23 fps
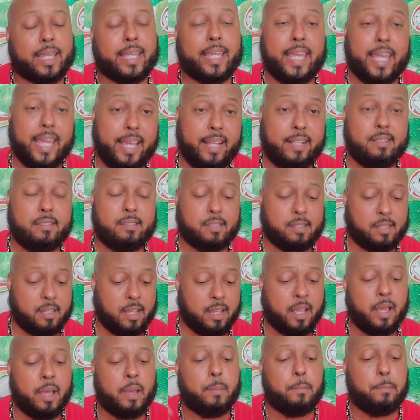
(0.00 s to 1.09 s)
kids,
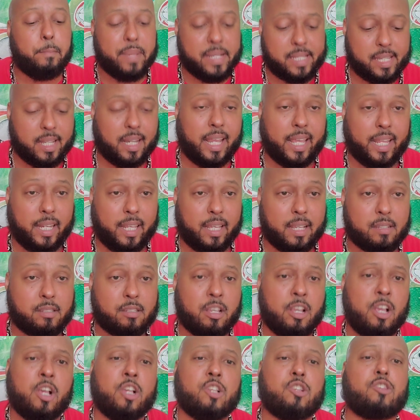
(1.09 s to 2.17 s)

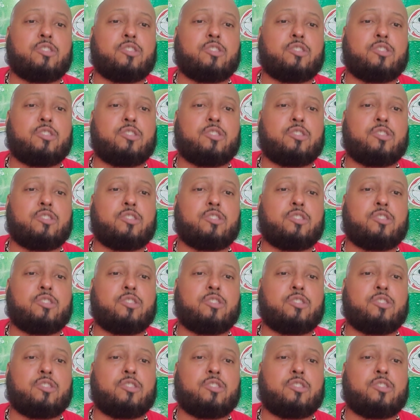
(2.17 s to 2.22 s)
miscellaneous.